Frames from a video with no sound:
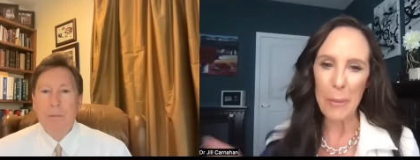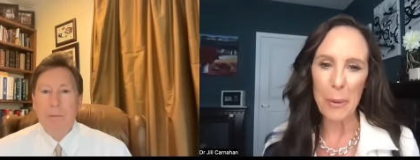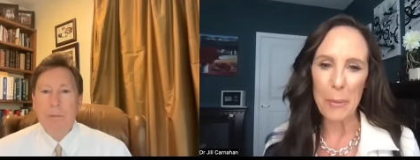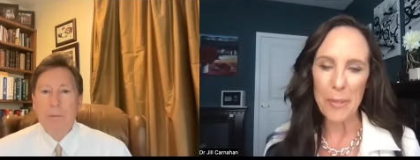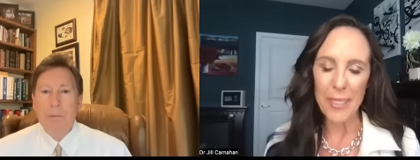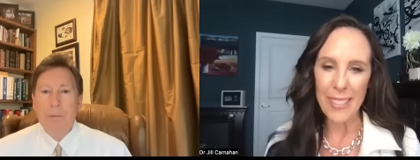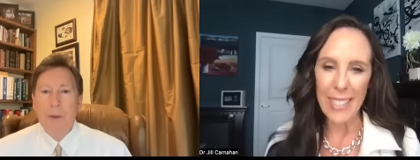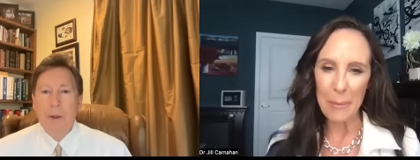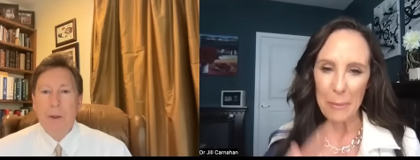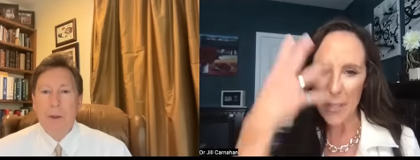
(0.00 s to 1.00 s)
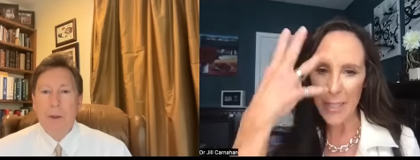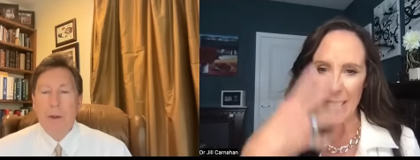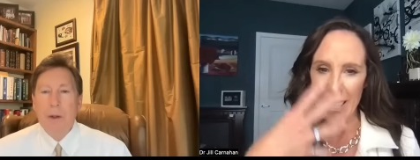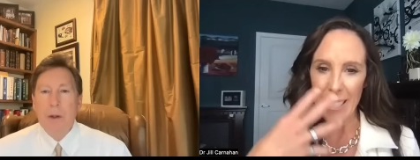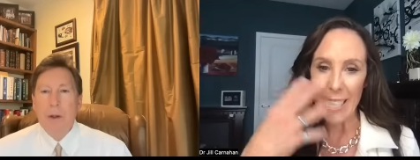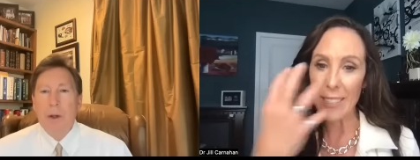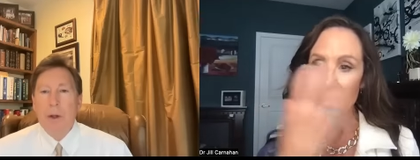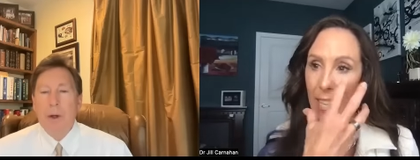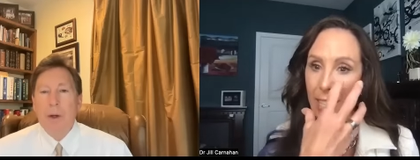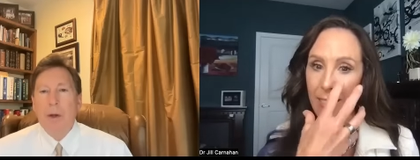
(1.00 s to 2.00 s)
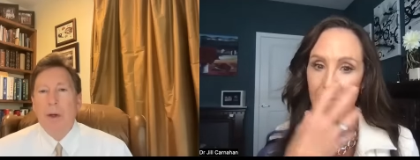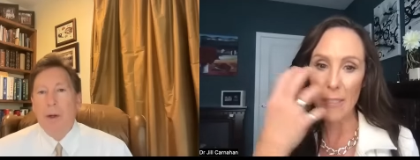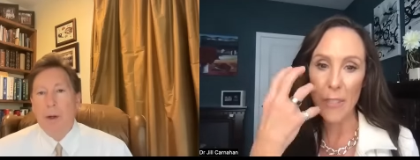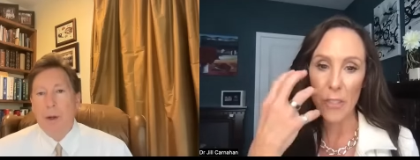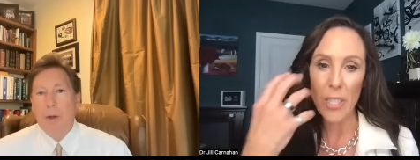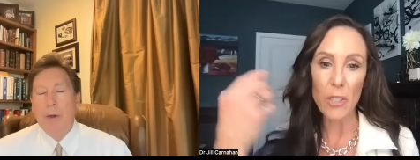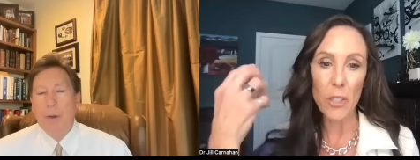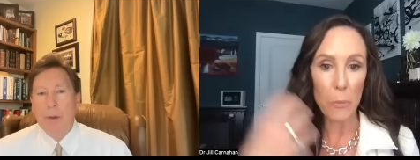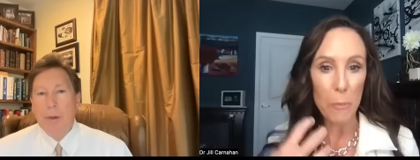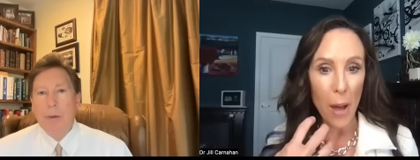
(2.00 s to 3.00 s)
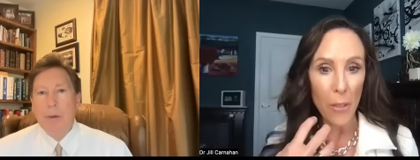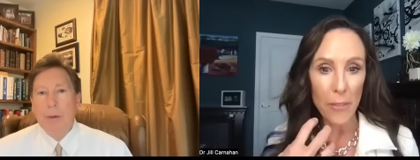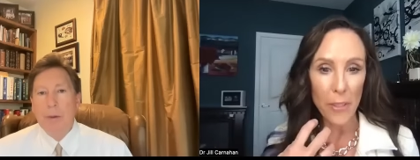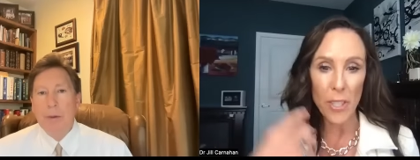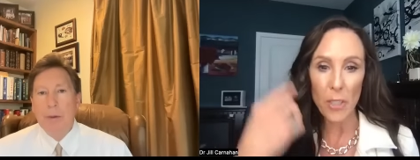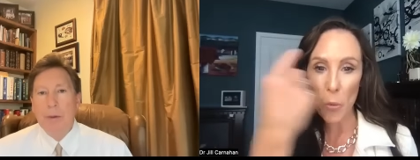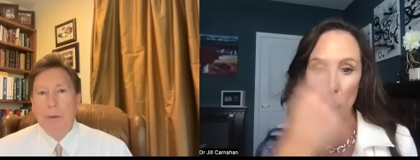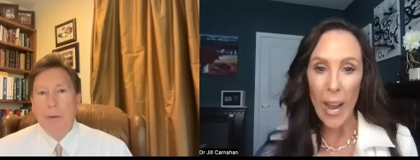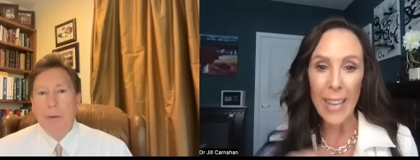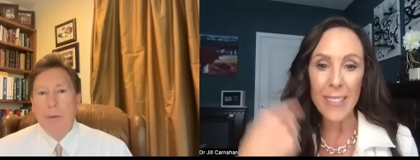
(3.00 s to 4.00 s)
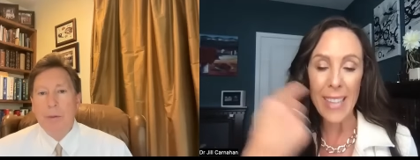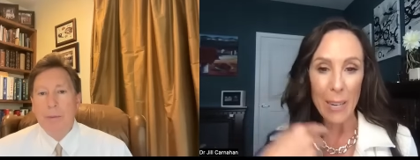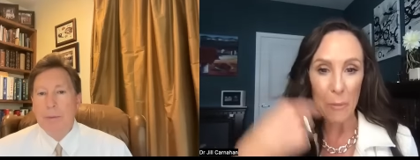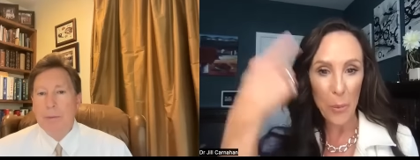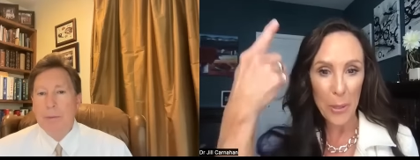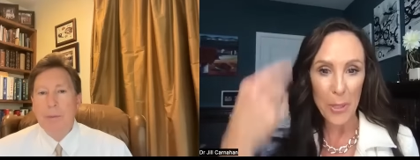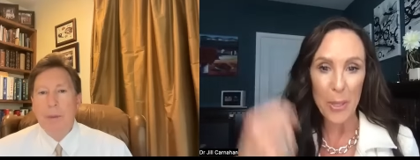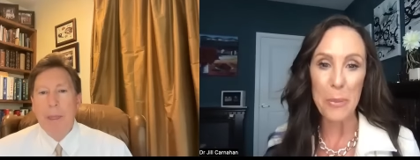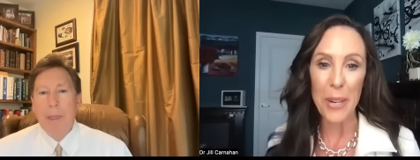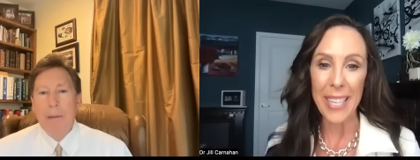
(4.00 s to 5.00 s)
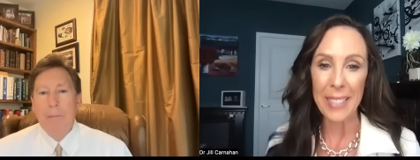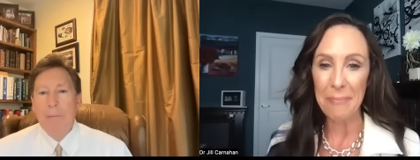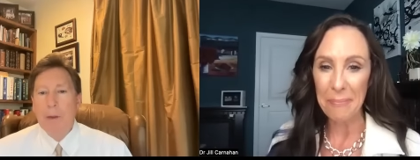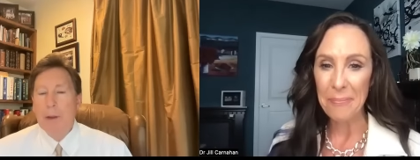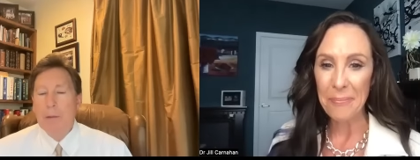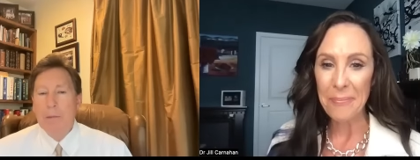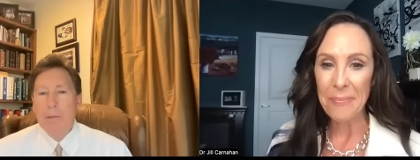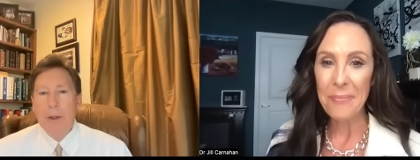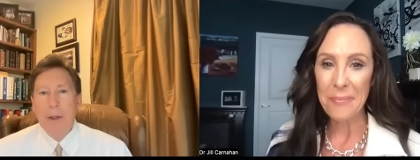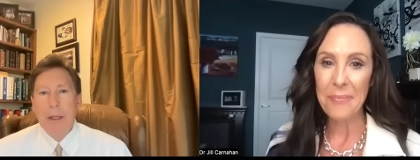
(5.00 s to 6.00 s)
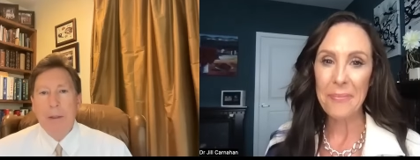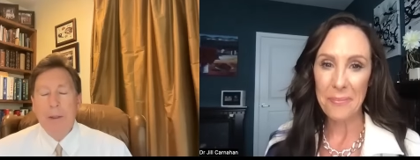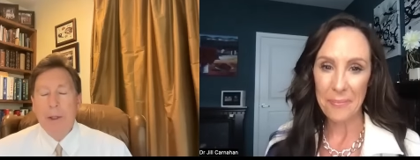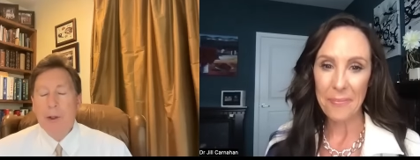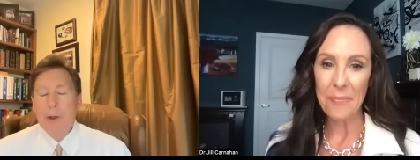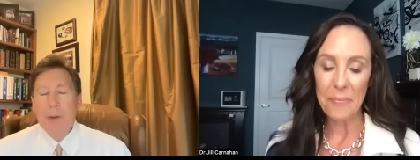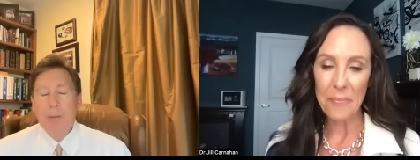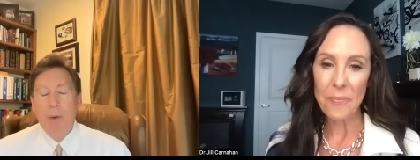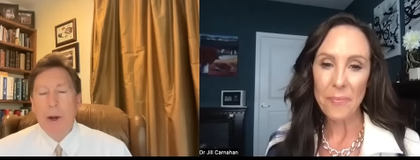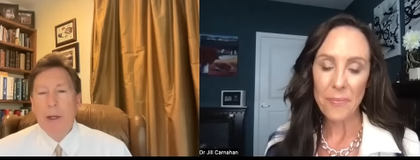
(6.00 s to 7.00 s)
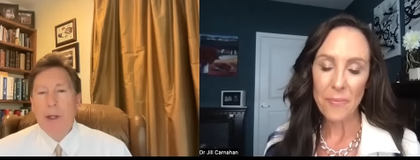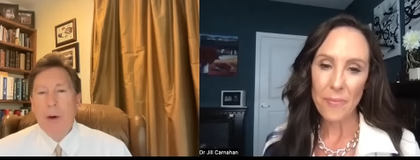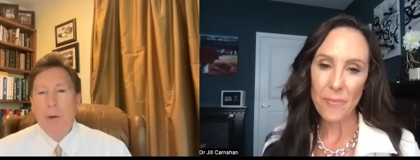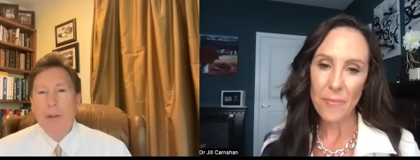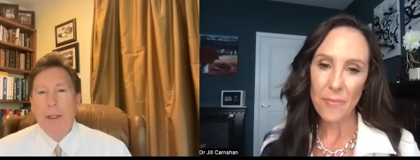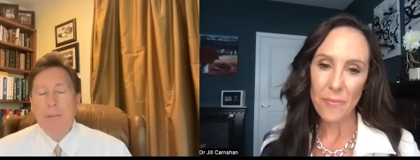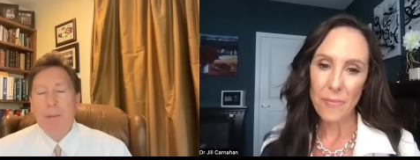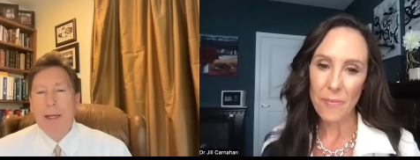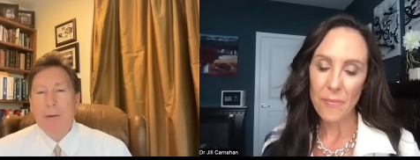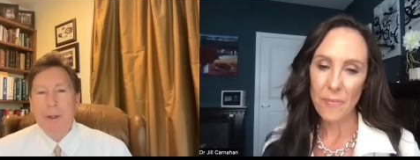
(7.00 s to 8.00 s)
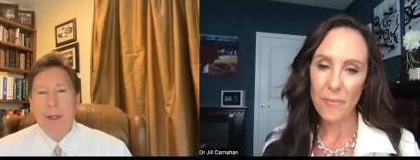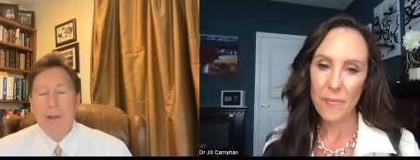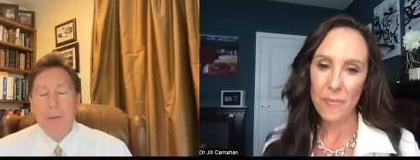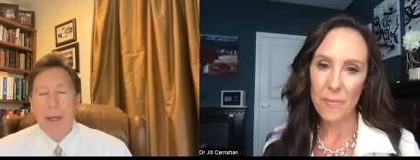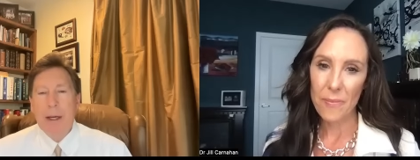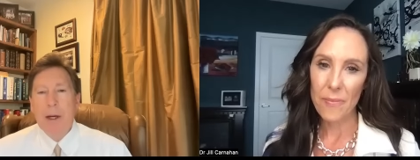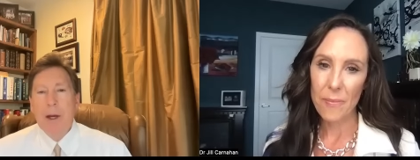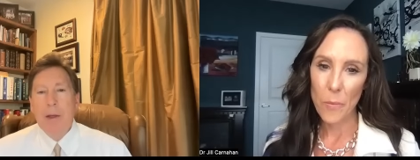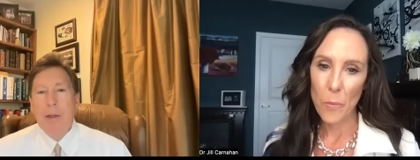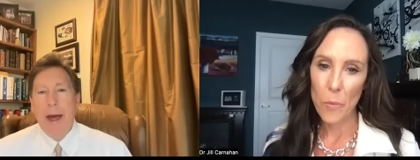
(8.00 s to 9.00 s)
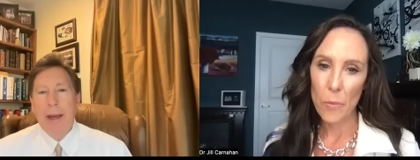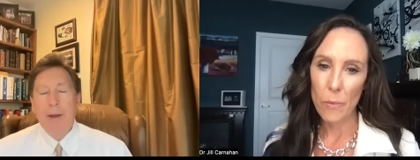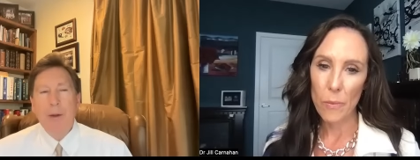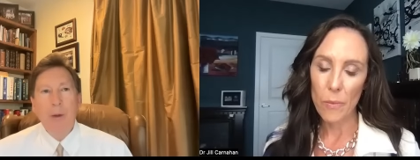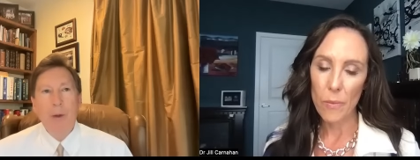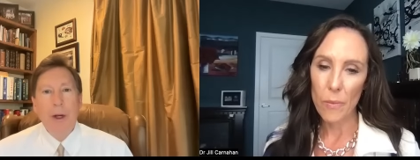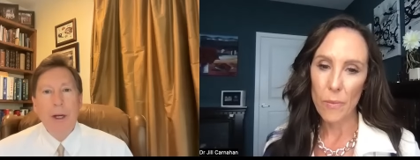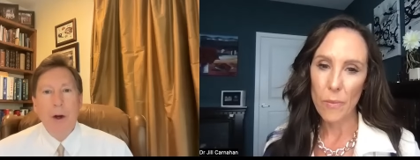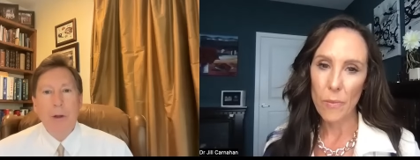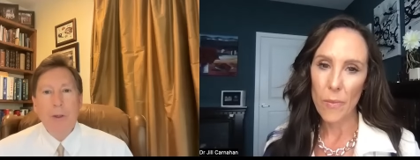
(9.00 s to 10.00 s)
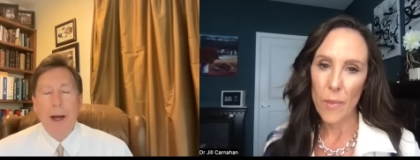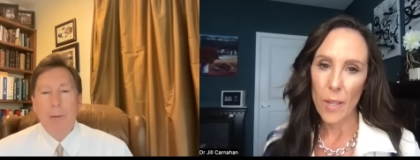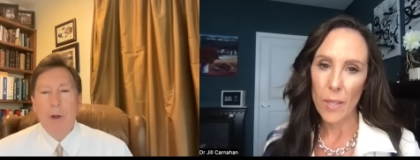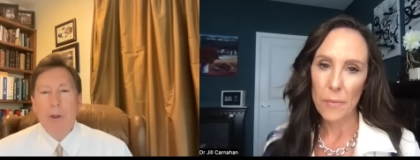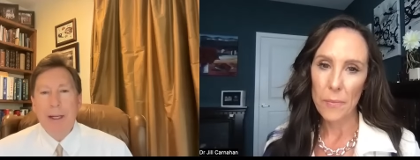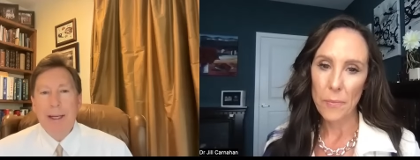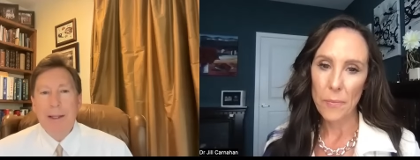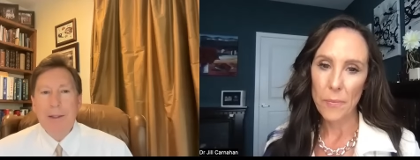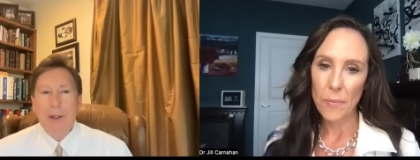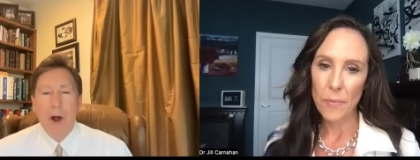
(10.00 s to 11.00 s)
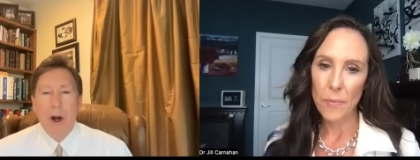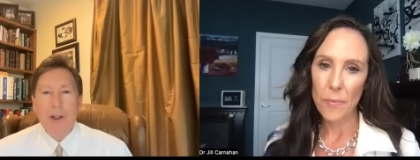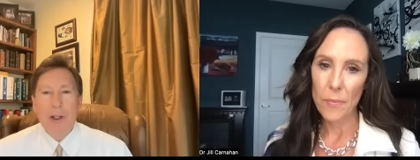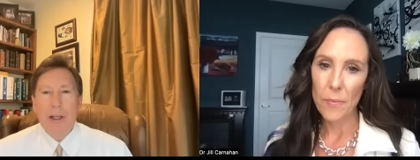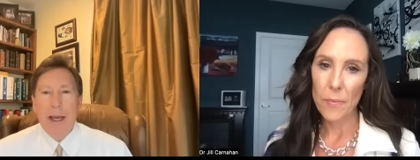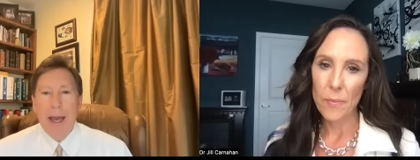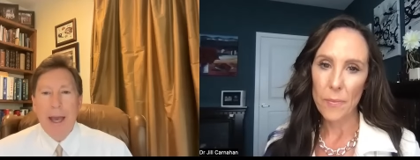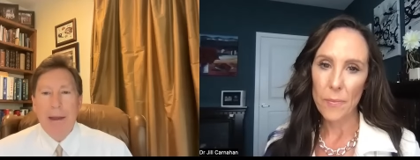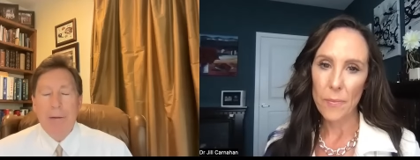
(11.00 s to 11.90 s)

Speaker 1: before we move to sleep with like sinuses, if there's an issue, mouth, if there's an issue, why is that important to the brain?
Speaker 2: It's such a good point. It's been interesting to me that you look at Alzheimer's, it is largely a